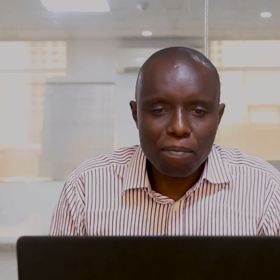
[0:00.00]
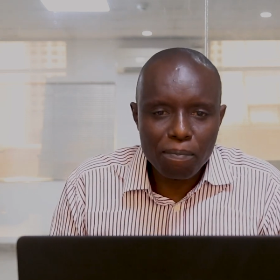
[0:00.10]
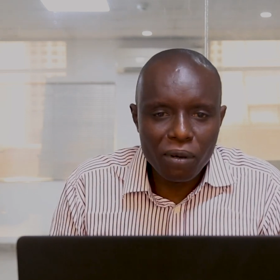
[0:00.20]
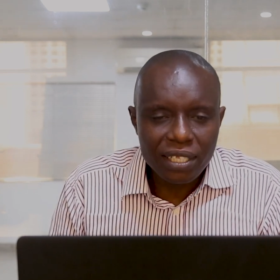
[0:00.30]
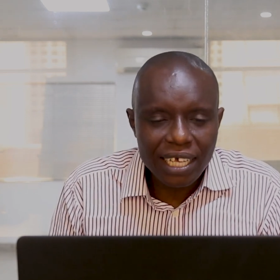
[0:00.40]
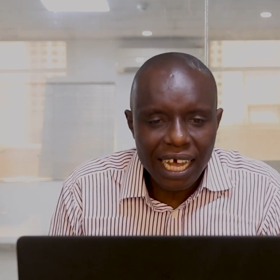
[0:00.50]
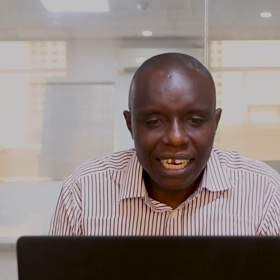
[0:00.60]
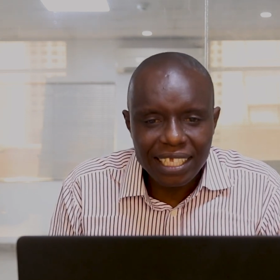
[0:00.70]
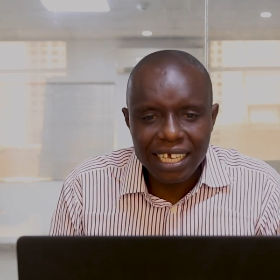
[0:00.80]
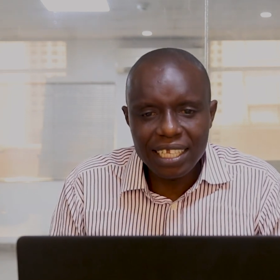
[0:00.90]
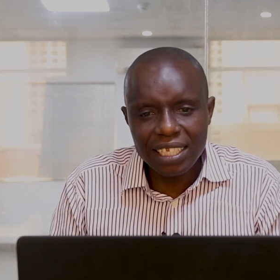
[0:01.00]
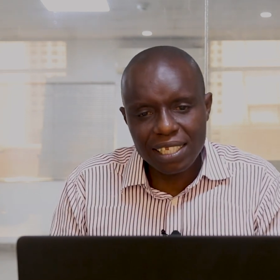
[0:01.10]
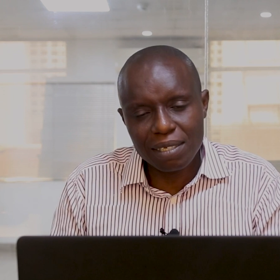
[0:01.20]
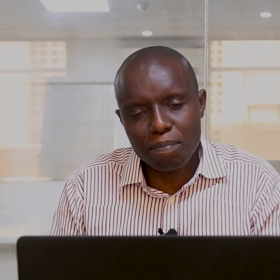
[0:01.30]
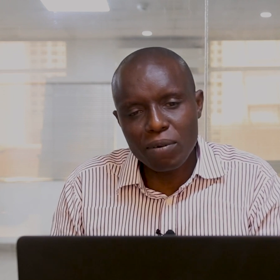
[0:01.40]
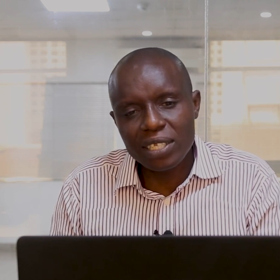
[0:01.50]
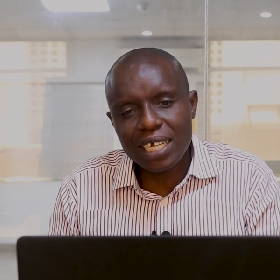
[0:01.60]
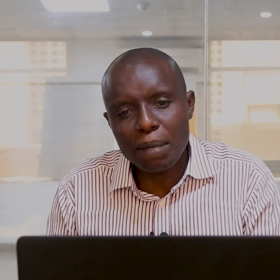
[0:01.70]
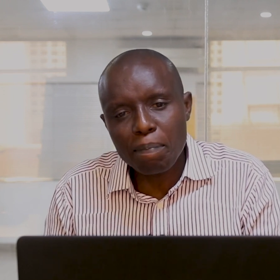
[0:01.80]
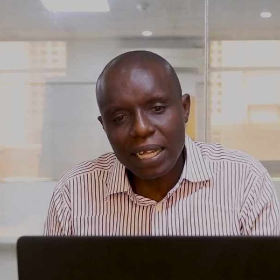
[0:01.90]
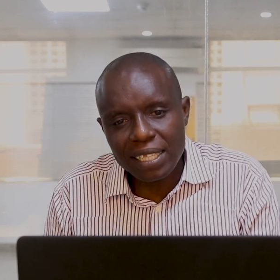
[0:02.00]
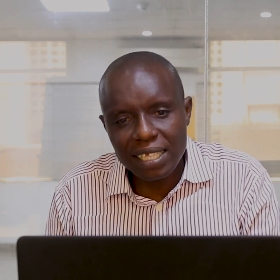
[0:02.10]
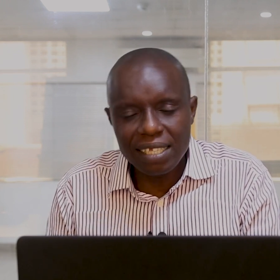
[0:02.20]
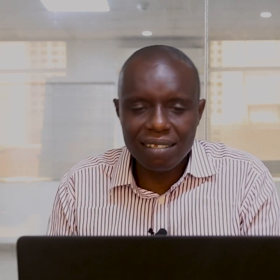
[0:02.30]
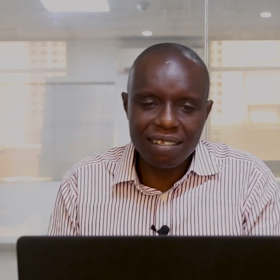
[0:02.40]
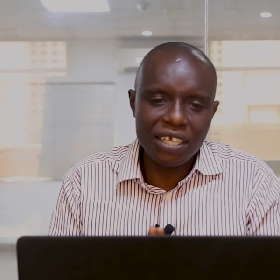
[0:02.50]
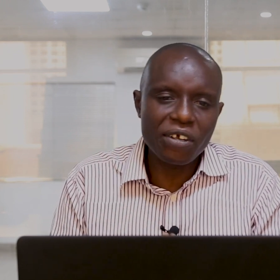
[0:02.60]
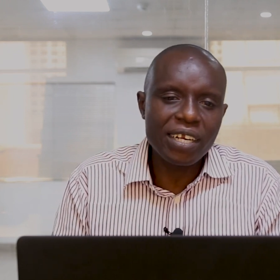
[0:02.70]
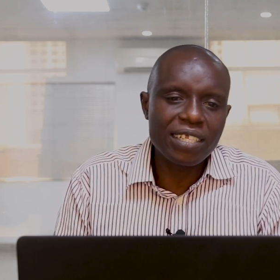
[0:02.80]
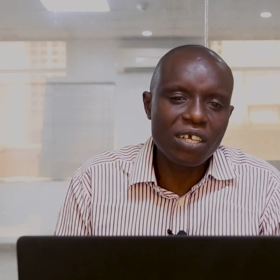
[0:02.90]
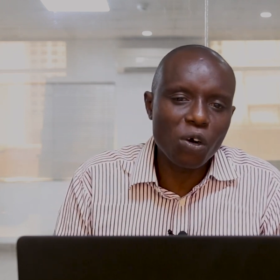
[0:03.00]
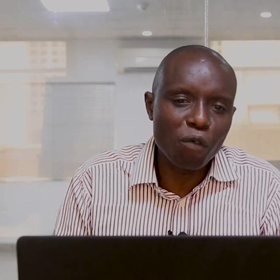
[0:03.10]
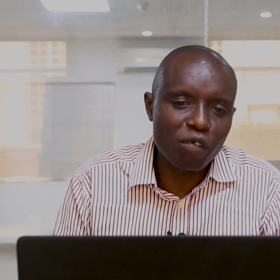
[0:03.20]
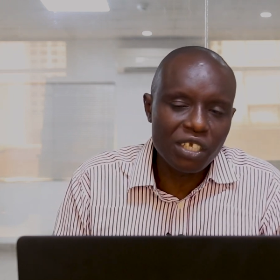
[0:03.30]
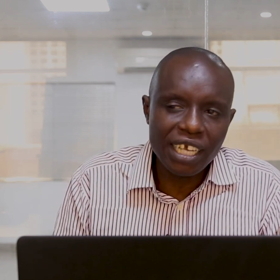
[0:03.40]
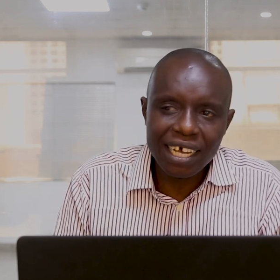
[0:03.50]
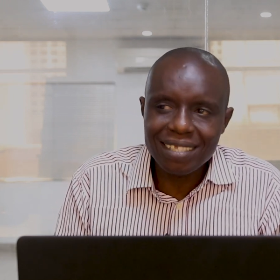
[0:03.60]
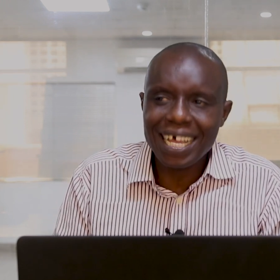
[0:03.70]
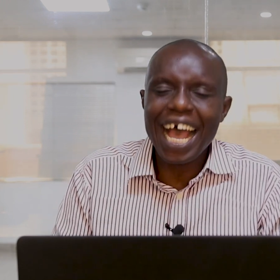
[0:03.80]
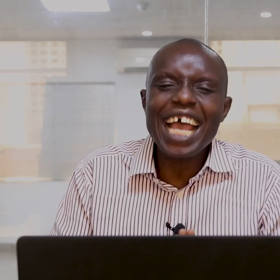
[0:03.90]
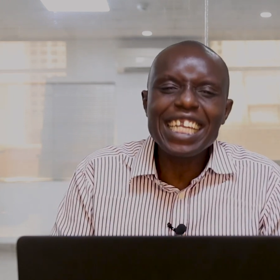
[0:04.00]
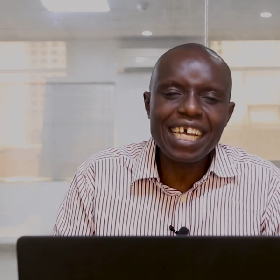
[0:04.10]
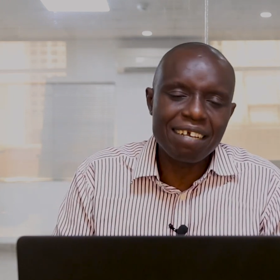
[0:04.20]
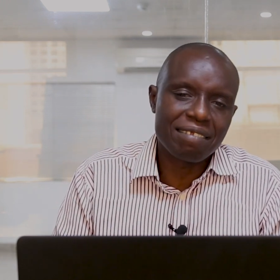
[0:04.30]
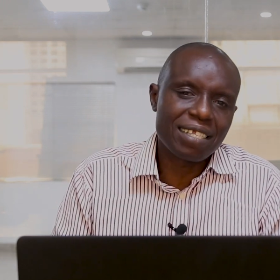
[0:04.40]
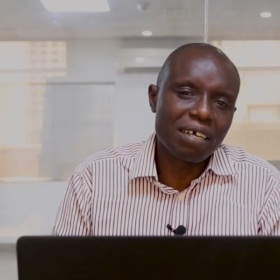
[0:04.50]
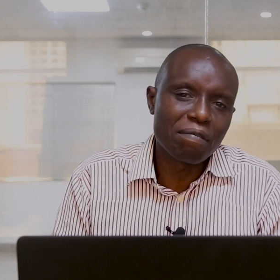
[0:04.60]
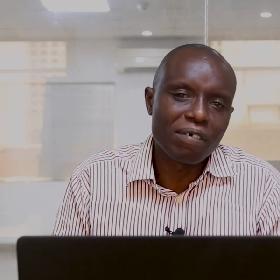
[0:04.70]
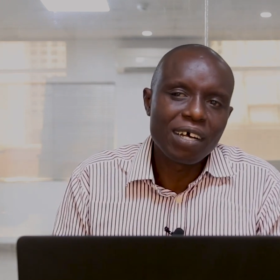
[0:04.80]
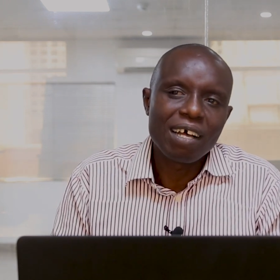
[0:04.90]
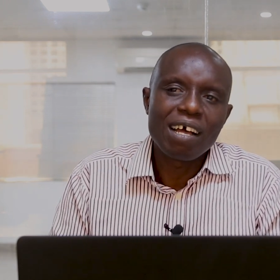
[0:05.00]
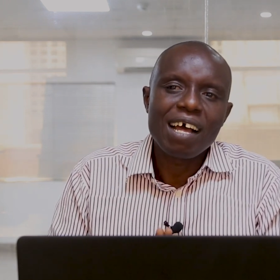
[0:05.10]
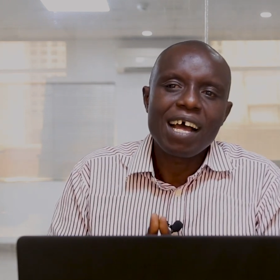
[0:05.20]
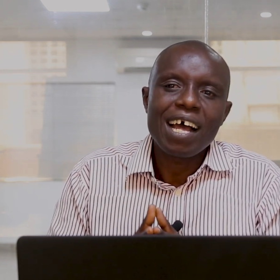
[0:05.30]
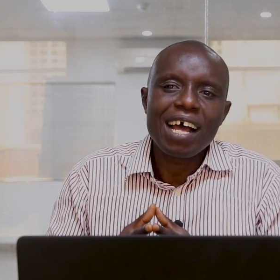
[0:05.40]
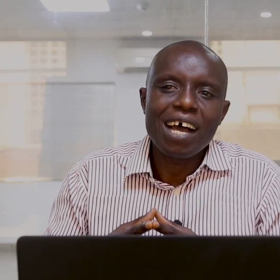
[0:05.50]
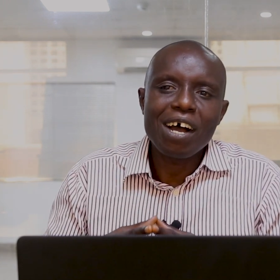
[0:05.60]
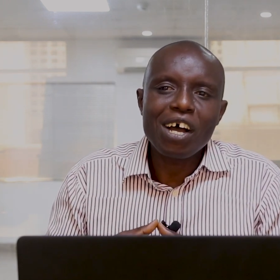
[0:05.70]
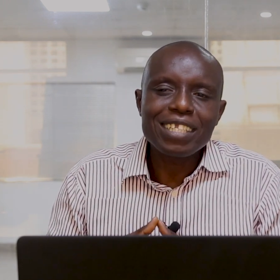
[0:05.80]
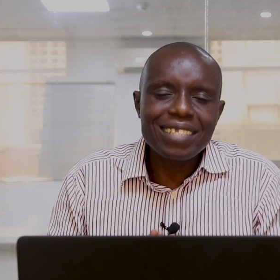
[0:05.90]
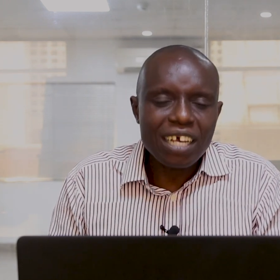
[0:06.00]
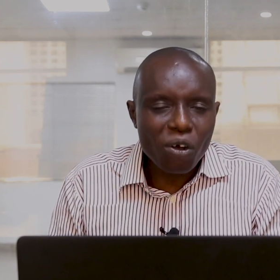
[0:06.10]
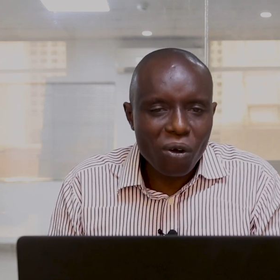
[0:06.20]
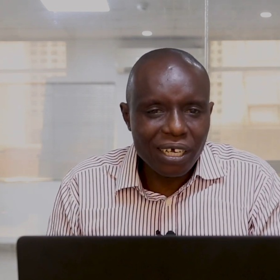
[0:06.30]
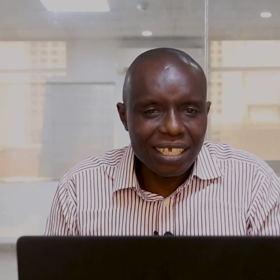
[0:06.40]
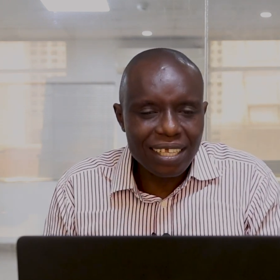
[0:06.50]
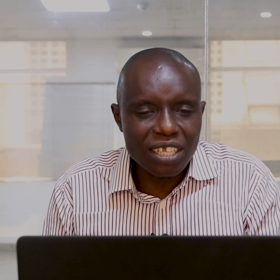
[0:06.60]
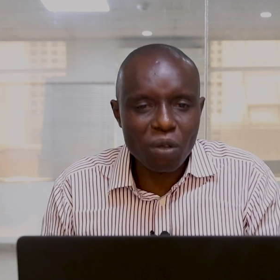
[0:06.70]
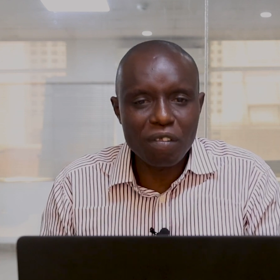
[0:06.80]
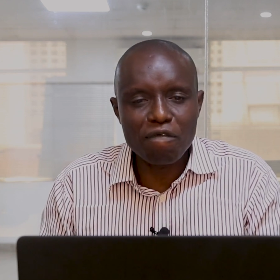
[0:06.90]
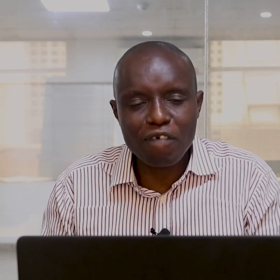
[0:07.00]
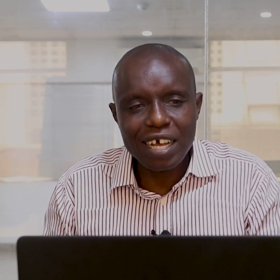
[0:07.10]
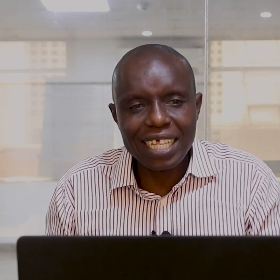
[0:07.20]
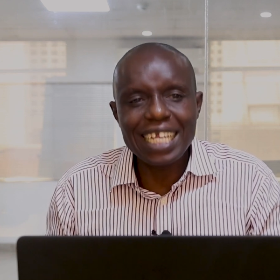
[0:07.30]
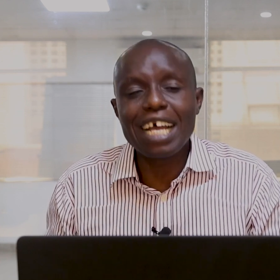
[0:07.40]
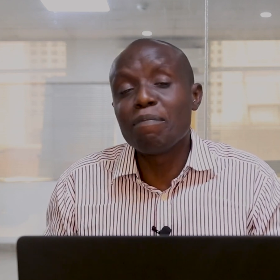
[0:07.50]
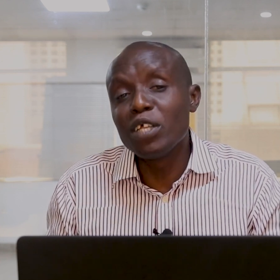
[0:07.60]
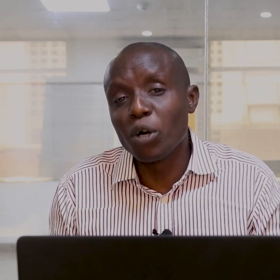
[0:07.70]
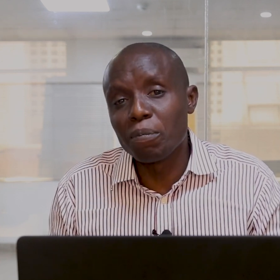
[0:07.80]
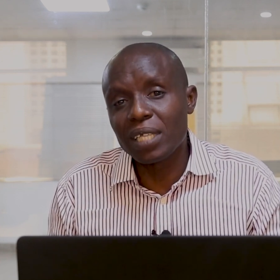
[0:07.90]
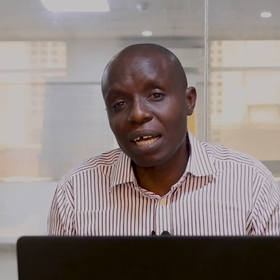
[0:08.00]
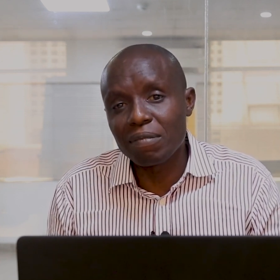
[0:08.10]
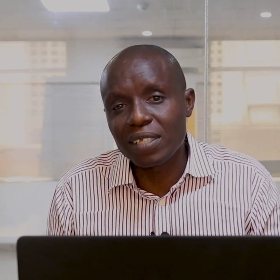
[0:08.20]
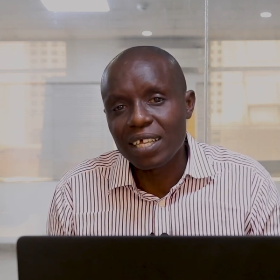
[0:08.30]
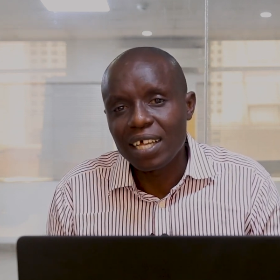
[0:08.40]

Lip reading: political agents, political parties, security officials, INEC itself take cognizance of the fact that they are being observed.